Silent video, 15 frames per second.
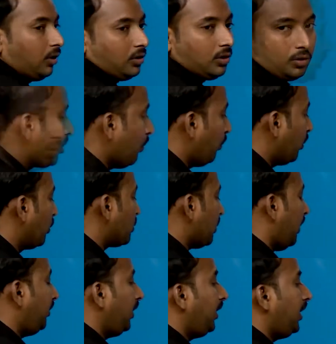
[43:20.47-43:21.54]
suppose
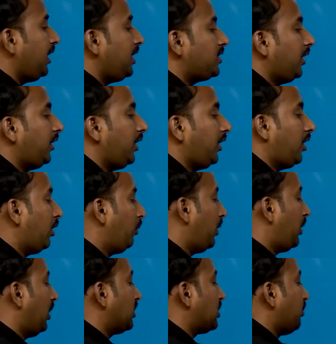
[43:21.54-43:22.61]
in the degenerate
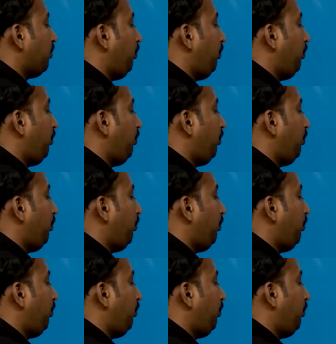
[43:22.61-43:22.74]
orbitals